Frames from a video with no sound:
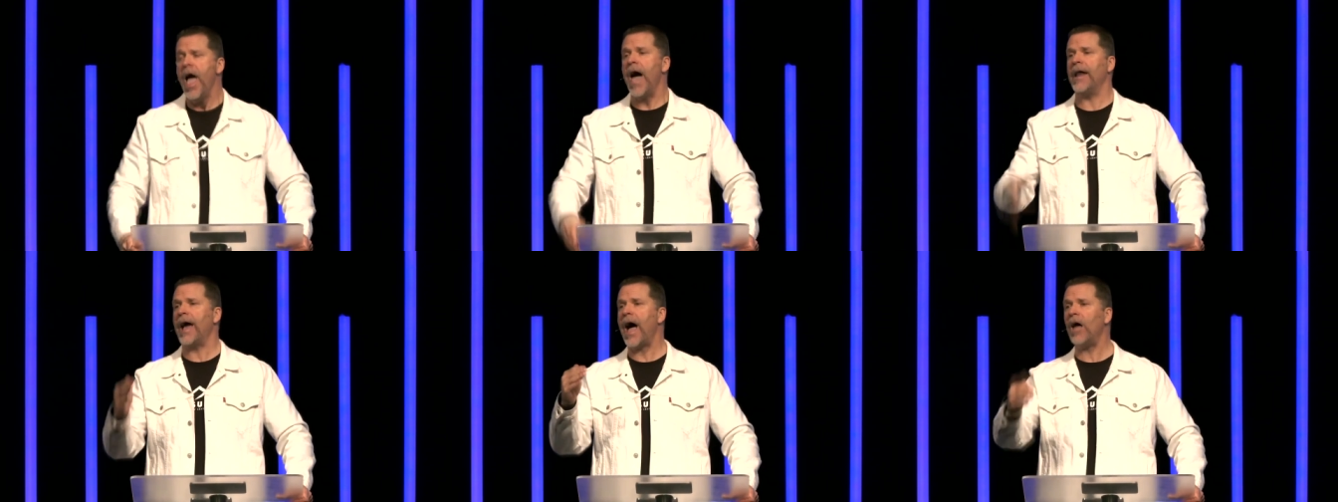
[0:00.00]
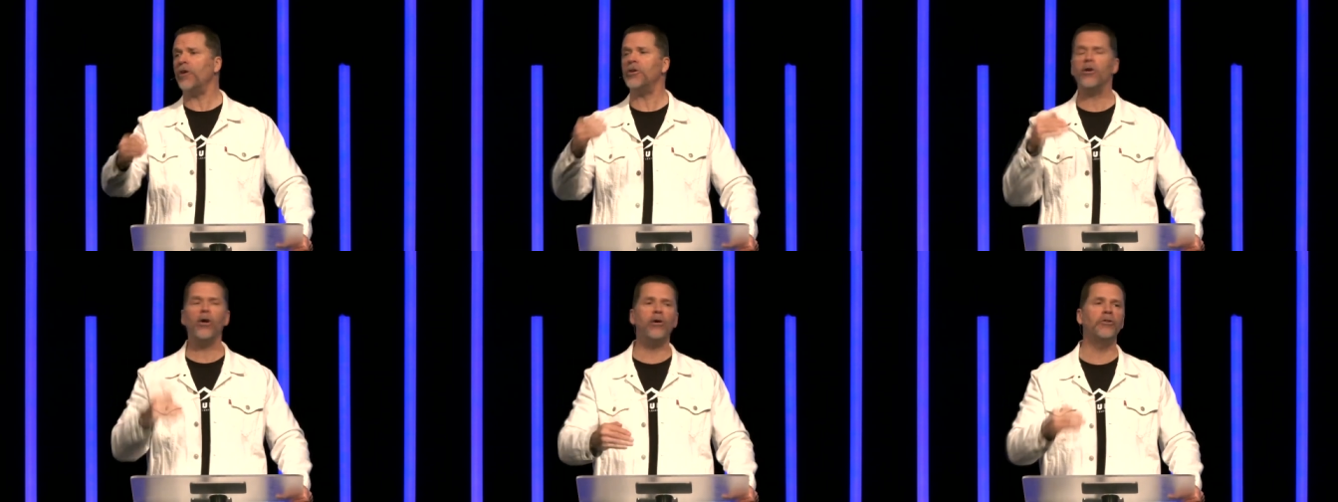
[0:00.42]
And how
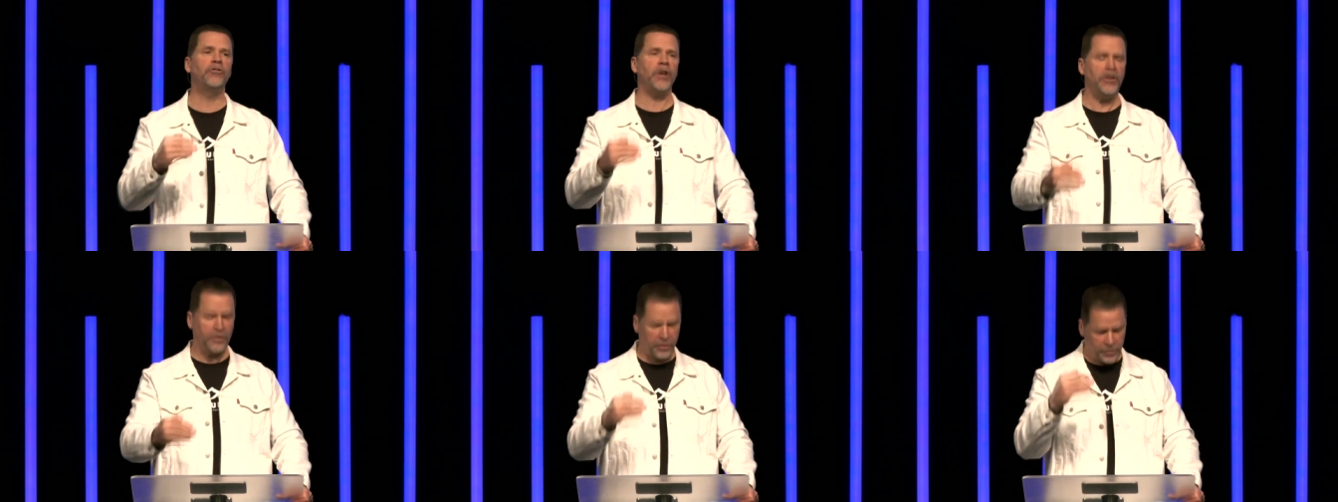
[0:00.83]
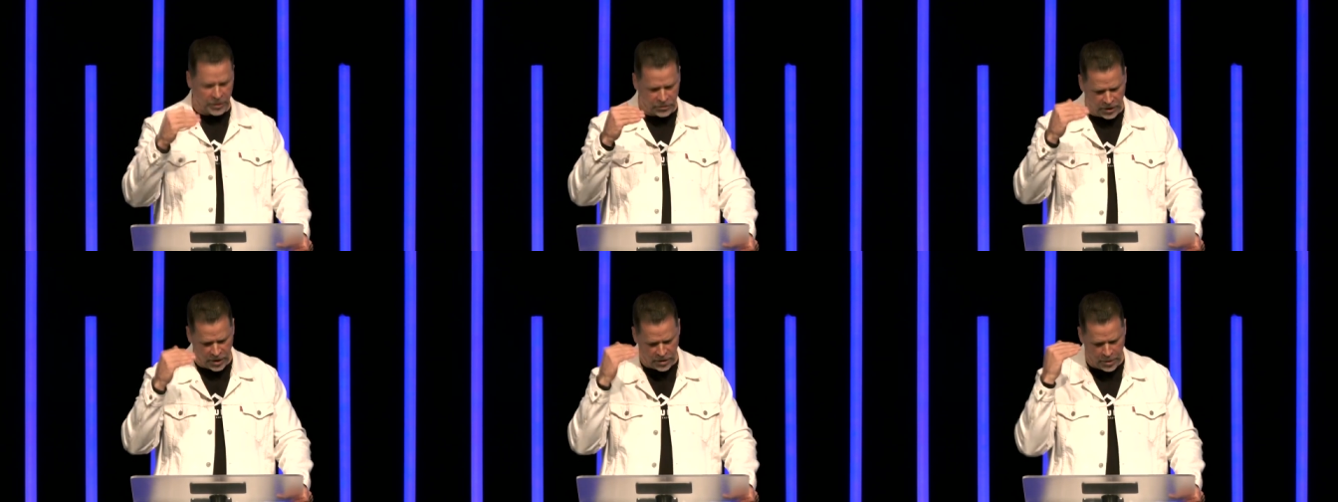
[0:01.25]
do you know Jesus
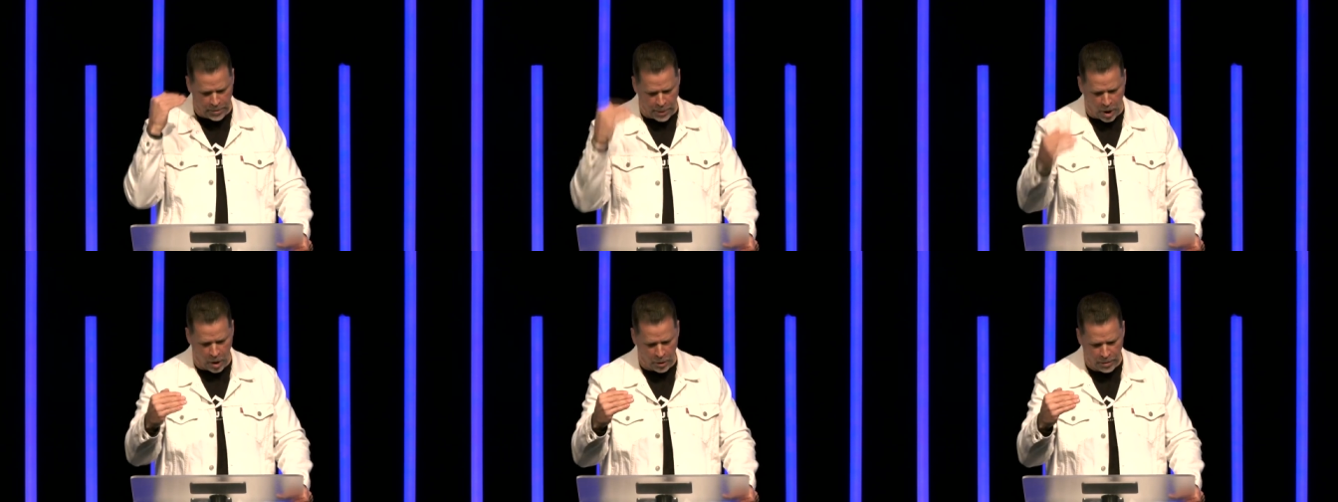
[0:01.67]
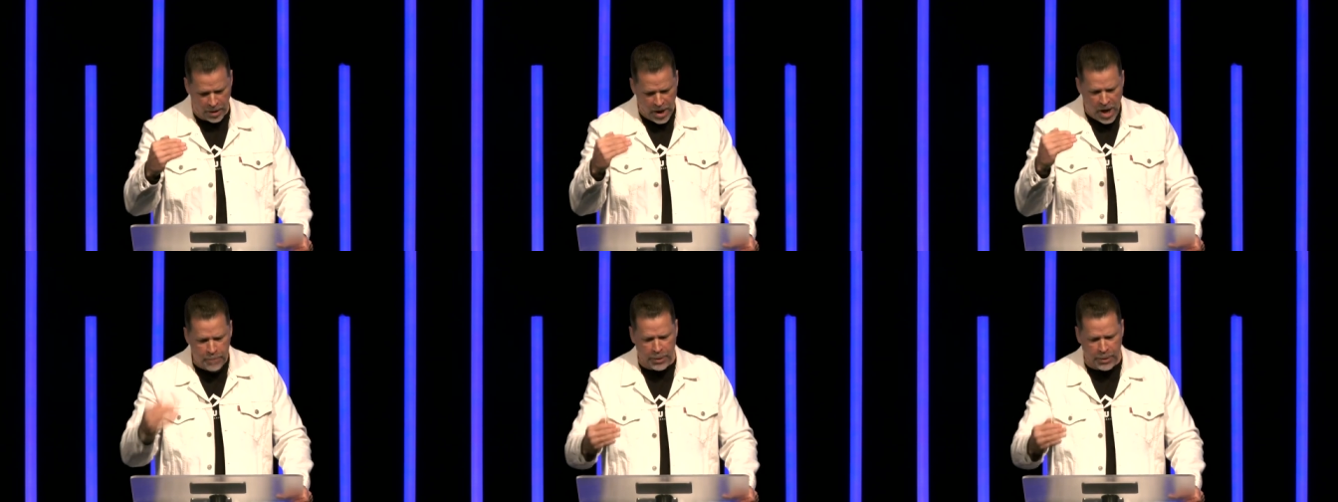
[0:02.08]
isn't in the boat?